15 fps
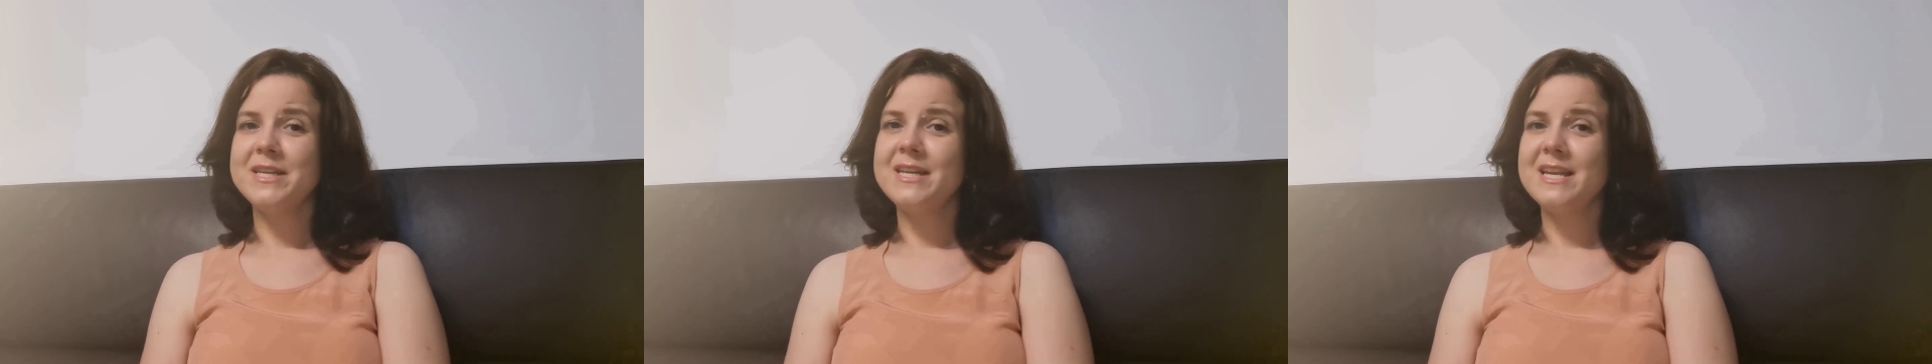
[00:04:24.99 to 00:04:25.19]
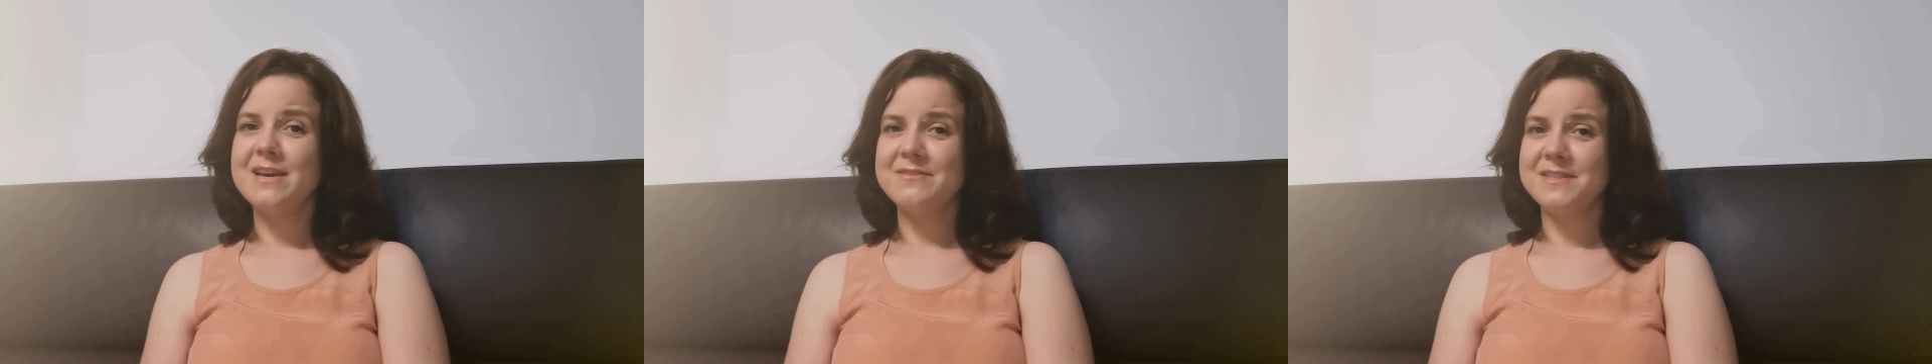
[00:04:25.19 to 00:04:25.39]

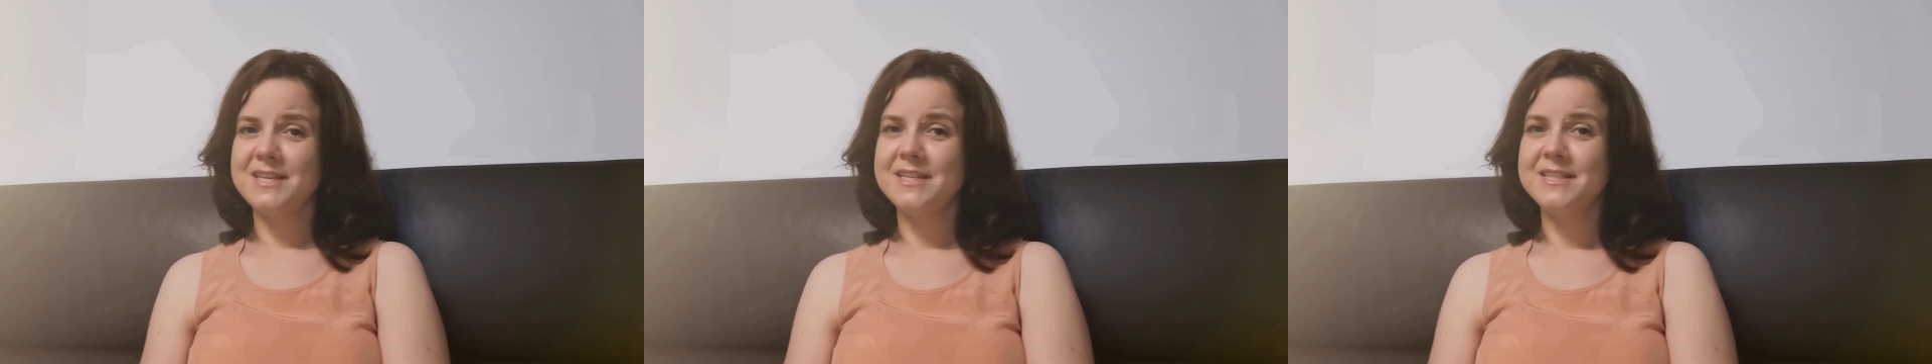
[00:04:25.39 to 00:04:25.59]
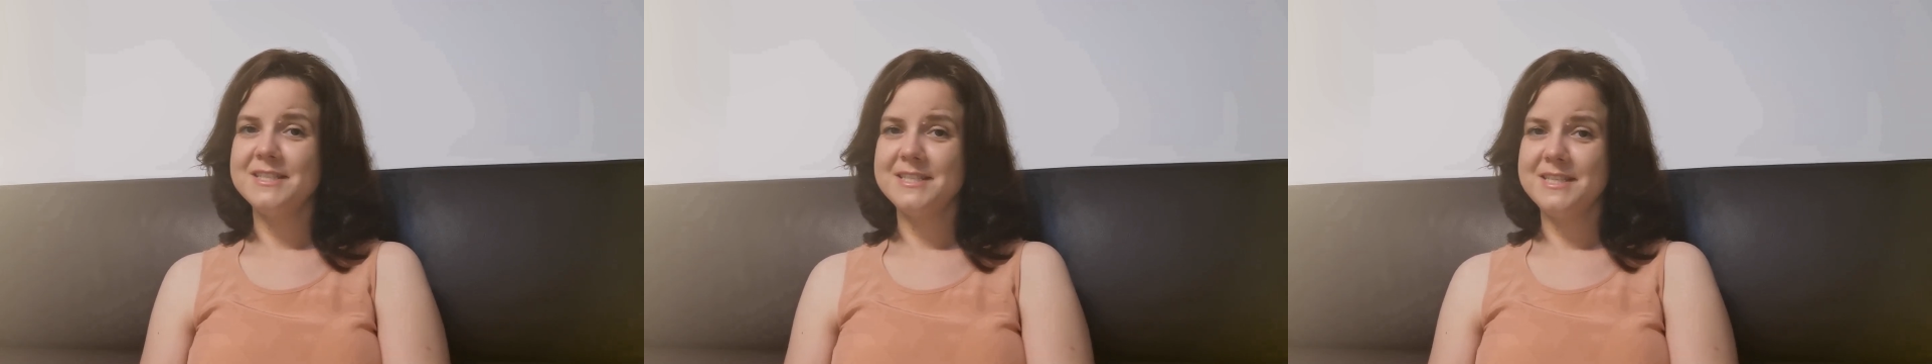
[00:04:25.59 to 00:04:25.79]
many
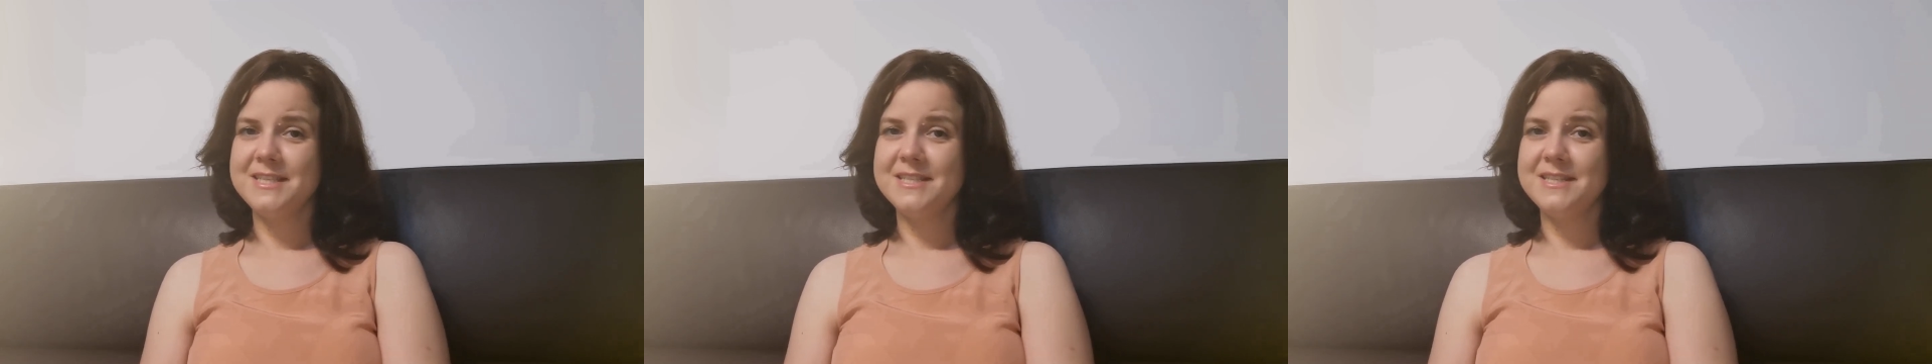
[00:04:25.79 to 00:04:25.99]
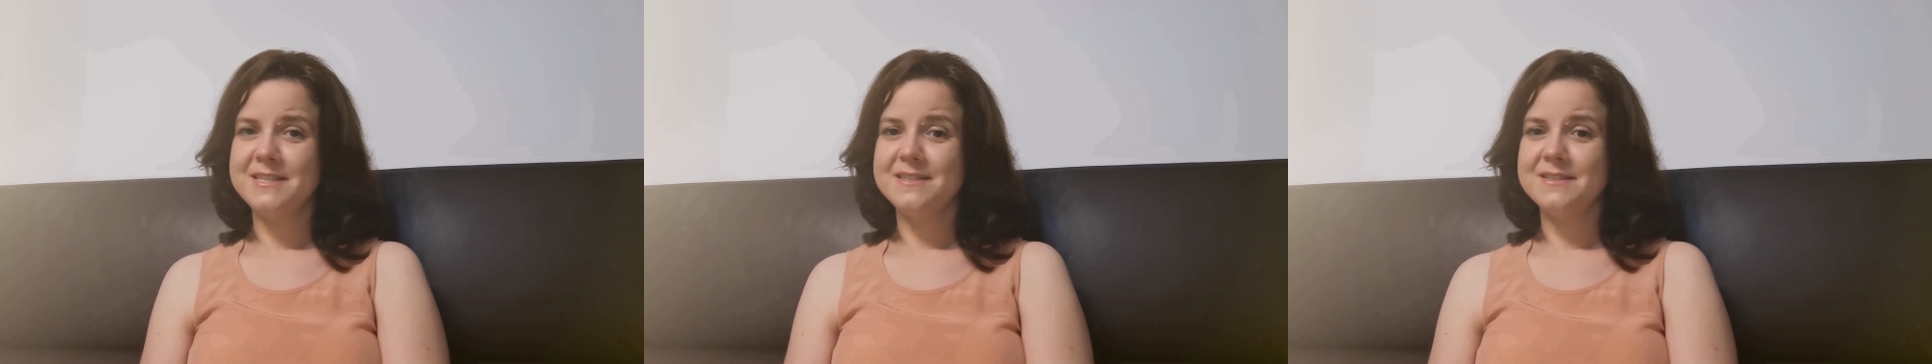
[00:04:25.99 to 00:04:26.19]
lifestyle
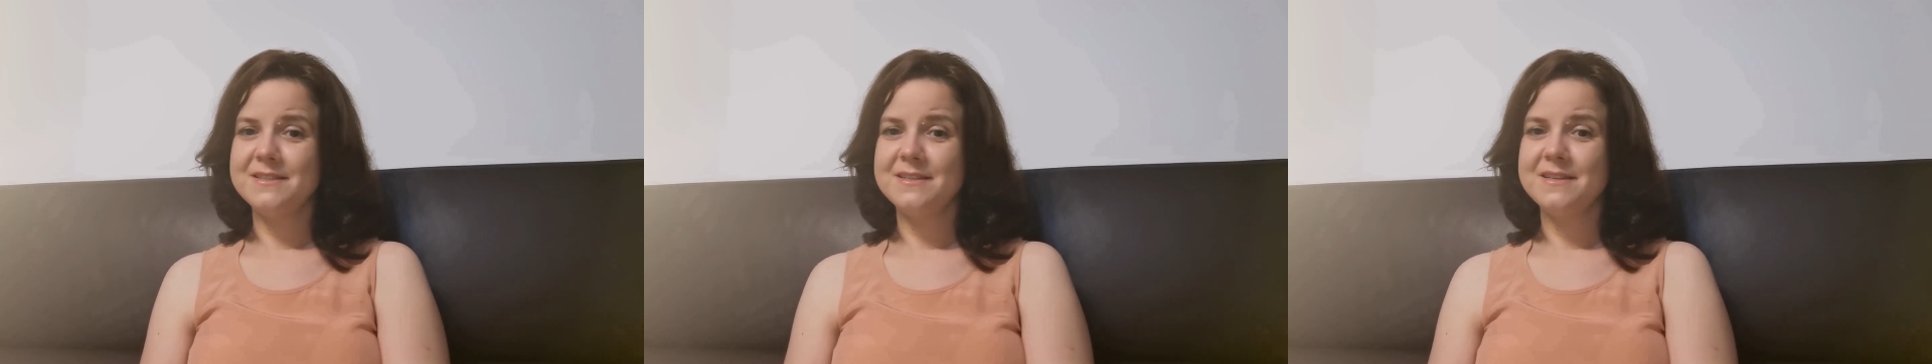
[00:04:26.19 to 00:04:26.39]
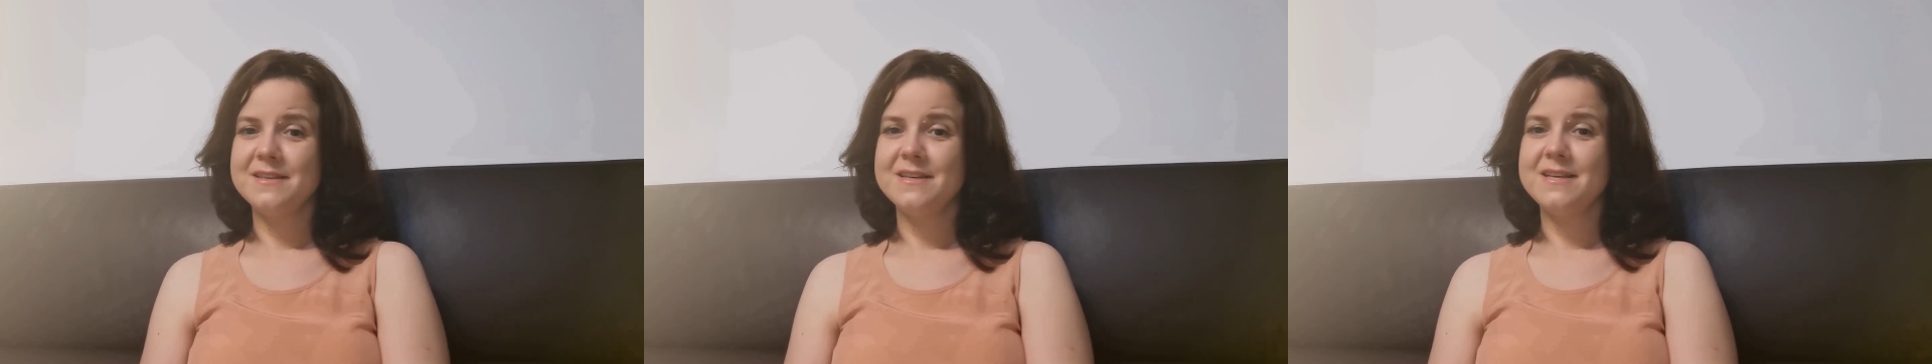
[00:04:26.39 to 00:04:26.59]

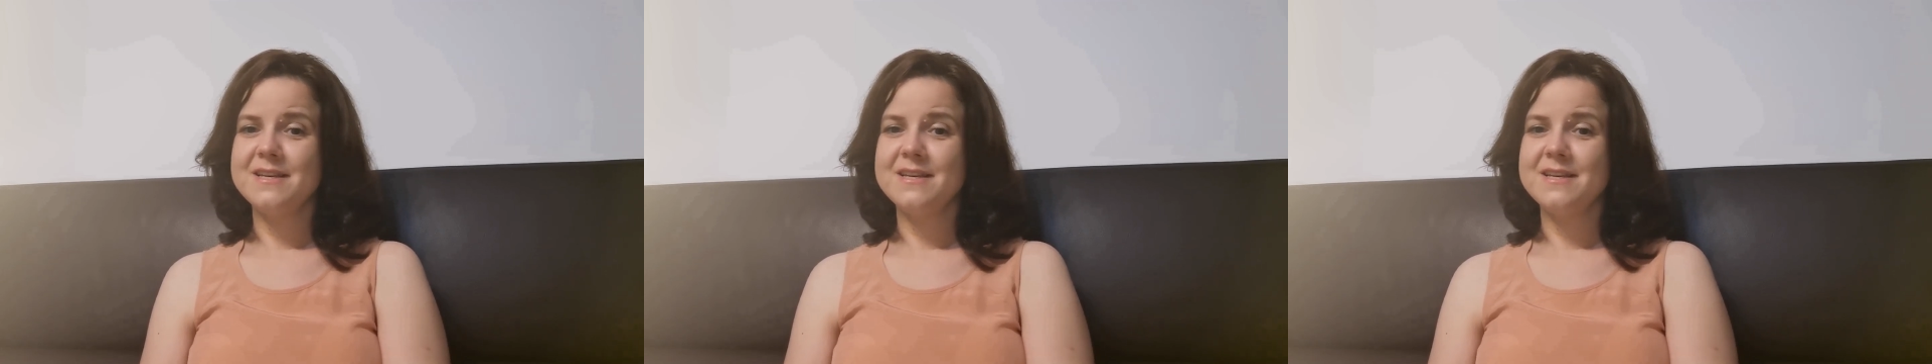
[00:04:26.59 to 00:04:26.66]
diseases.